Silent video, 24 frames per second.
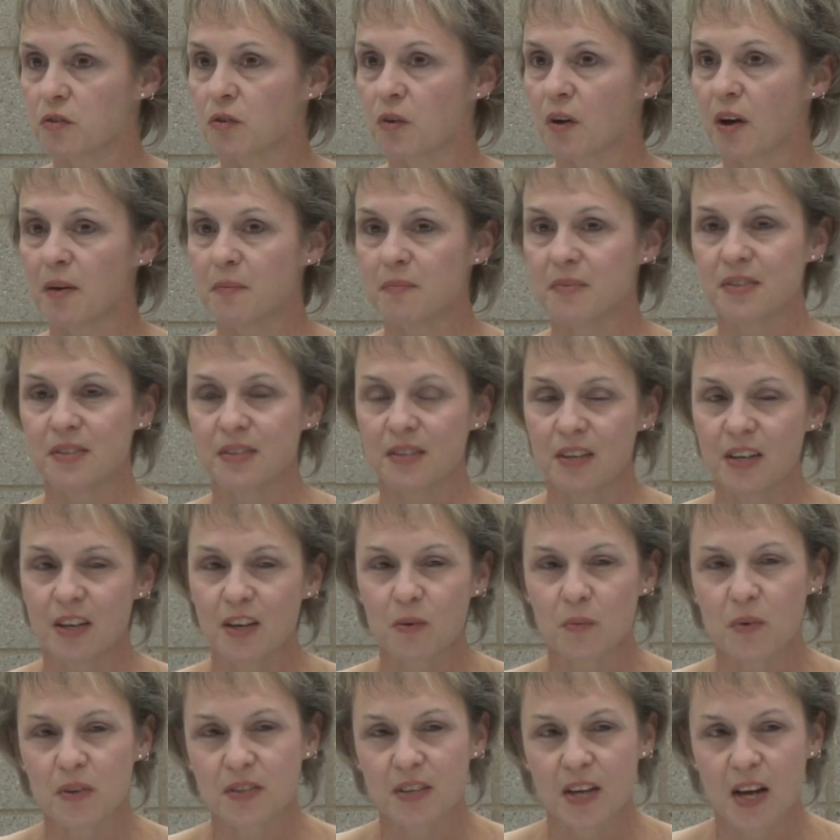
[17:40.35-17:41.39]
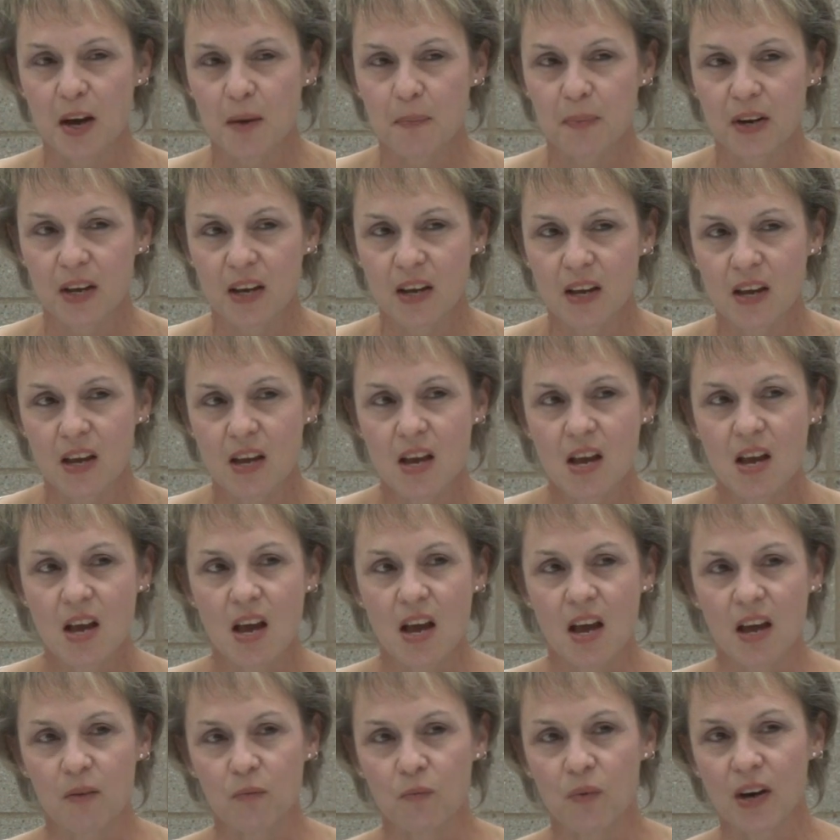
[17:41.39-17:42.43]
So I'm seeing what's happening,
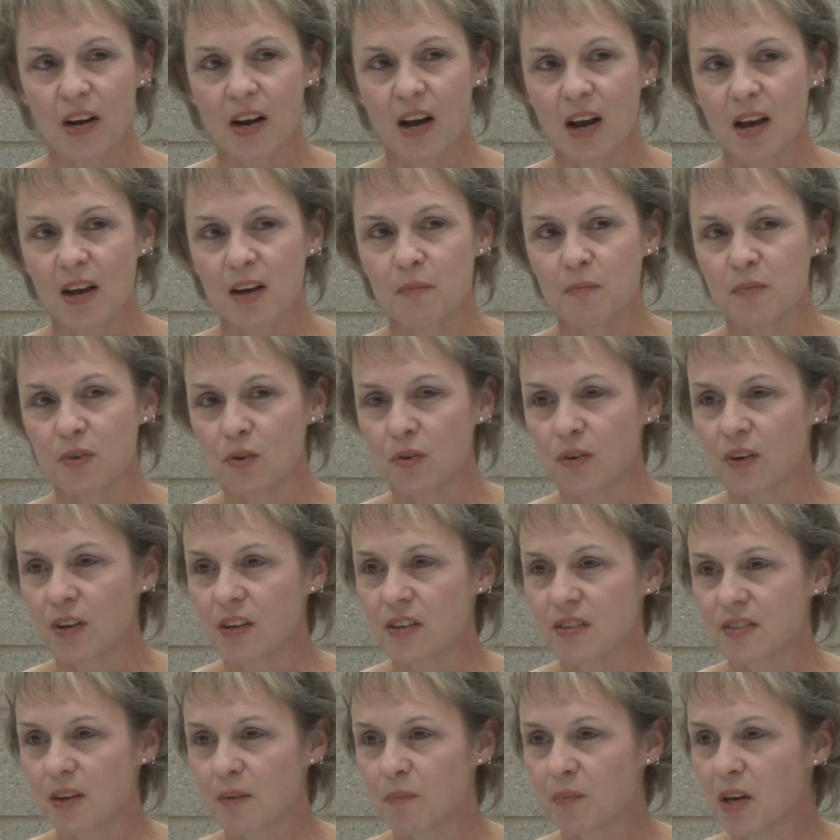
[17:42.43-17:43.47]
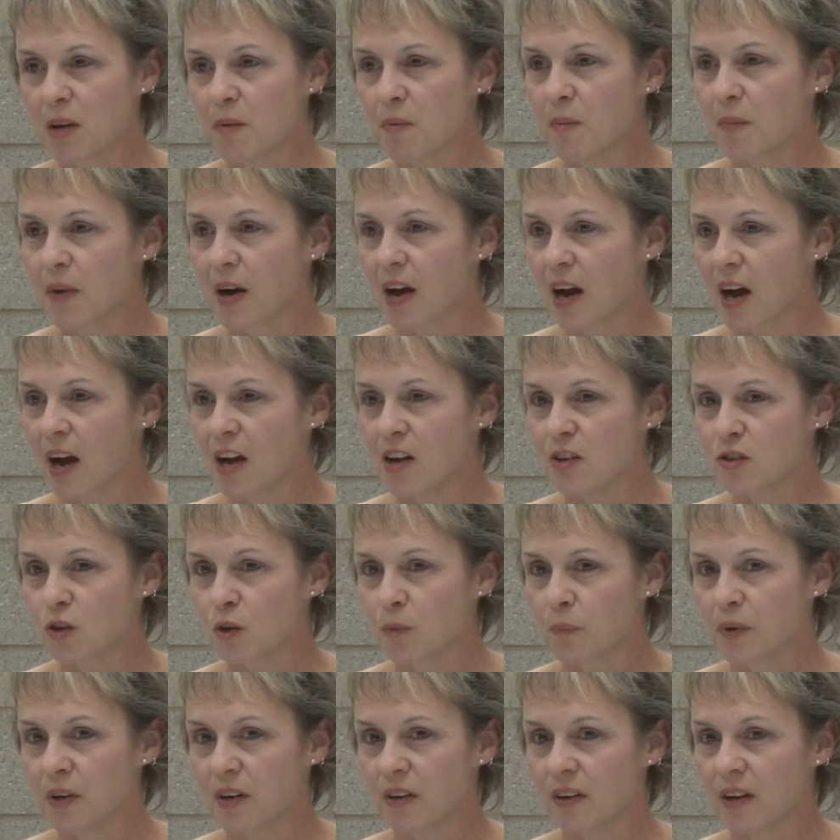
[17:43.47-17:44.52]
and what I am doing is I'm keeping my eyes
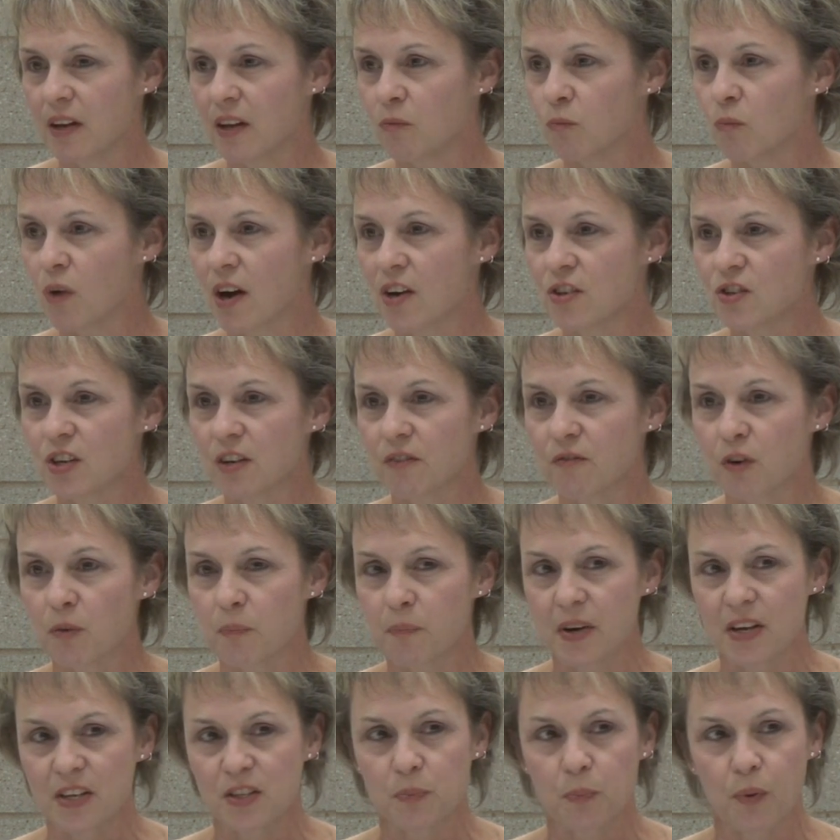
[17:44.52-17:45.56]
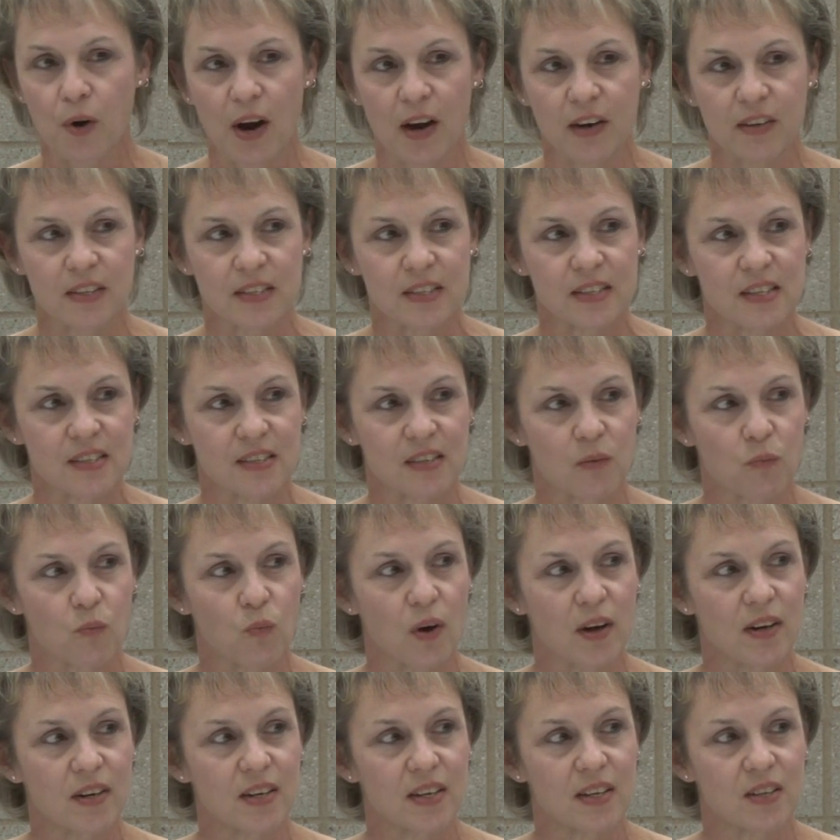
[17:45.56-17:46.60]
open and watching for best practices and
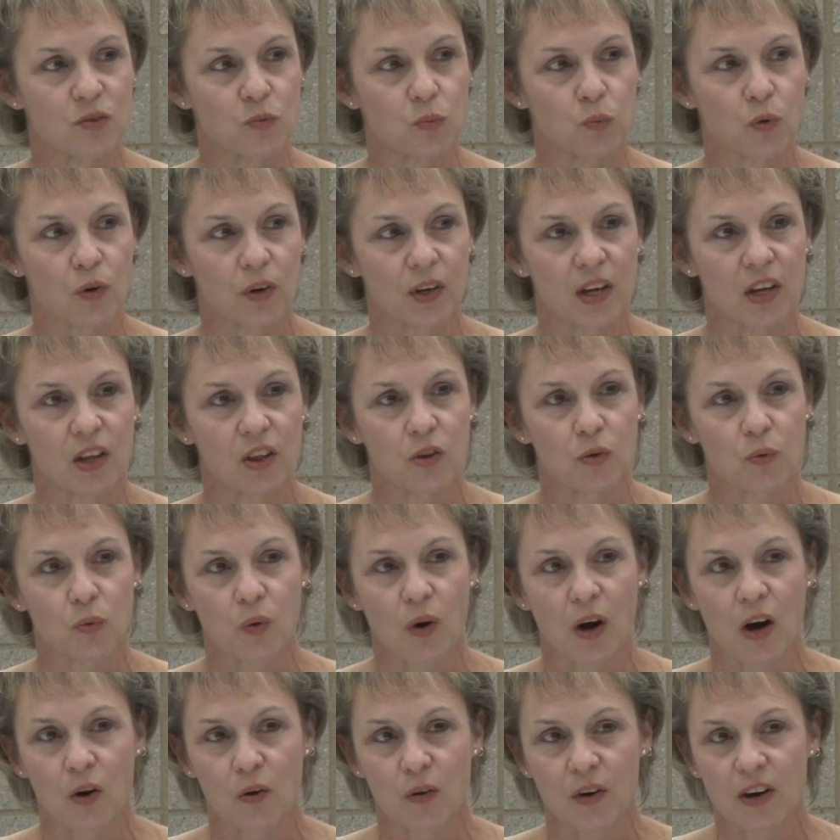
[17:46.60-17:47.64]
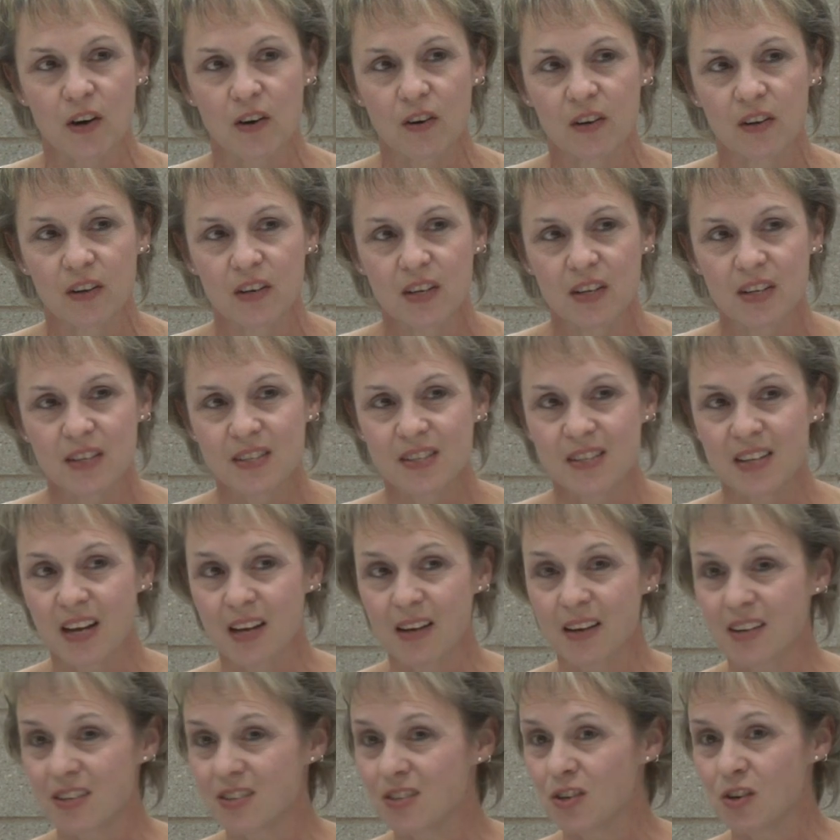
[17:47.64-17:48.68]
what is working throughout our
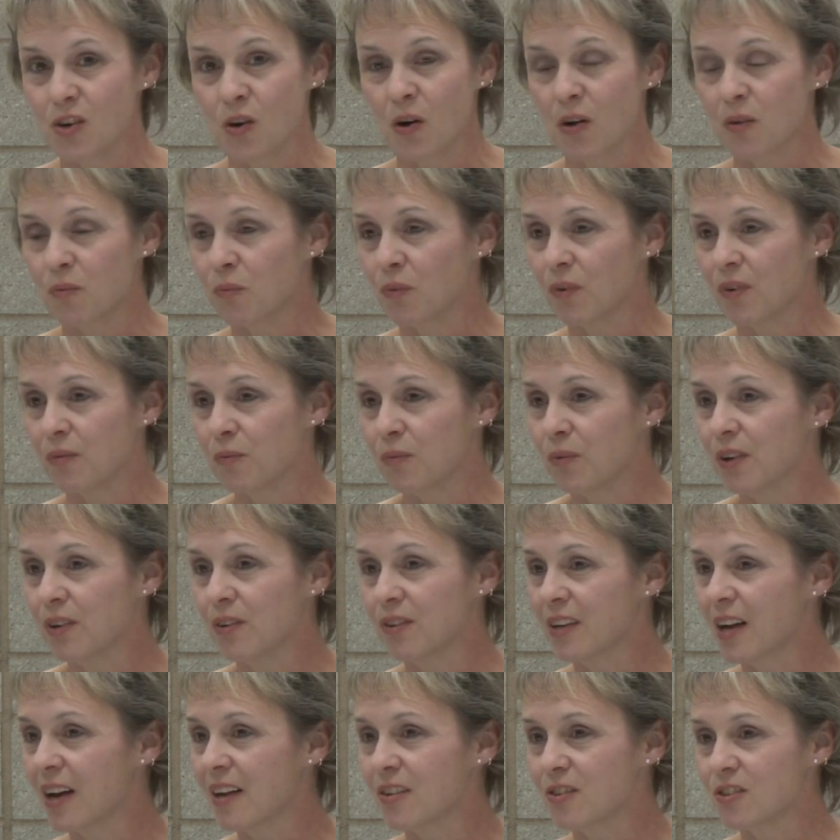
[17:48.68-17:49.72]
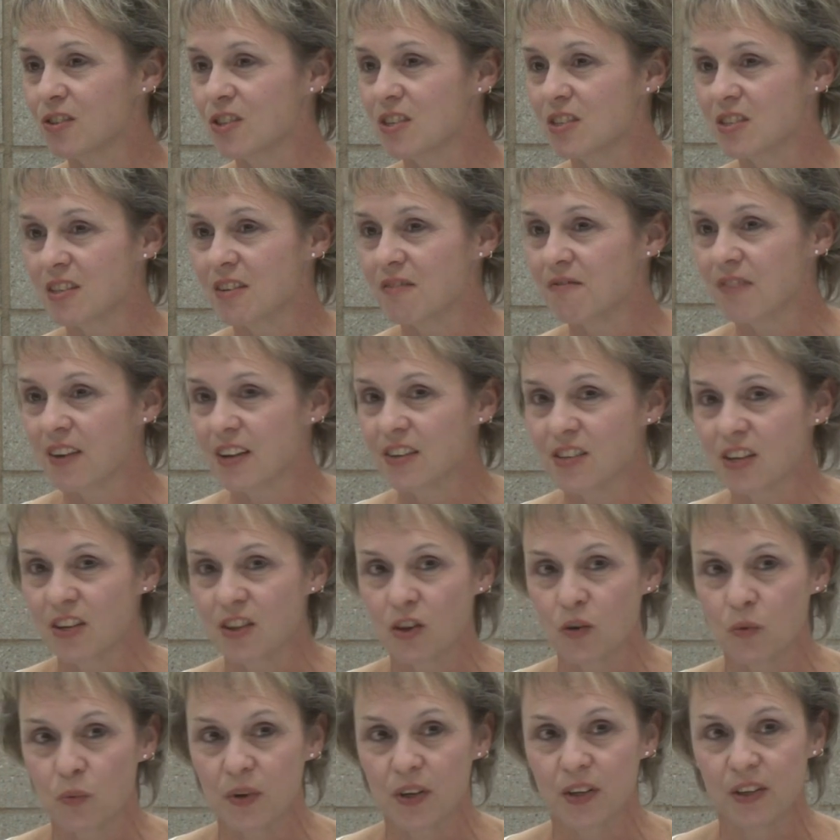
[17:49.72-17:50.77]
state, because we're not just inventing
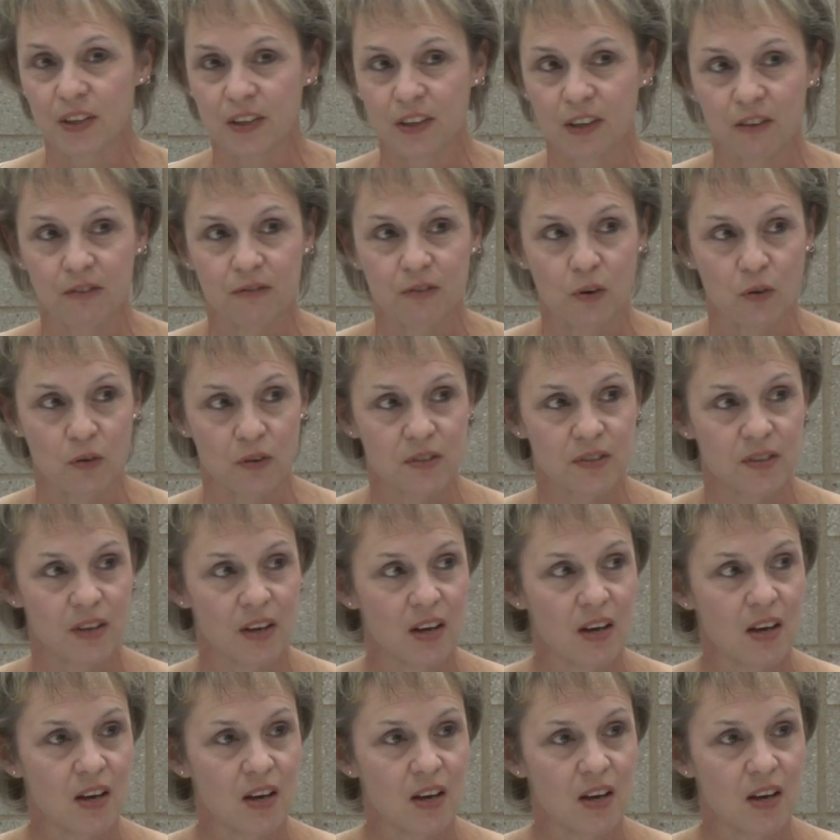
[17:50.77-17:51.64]
the wheel here, folks.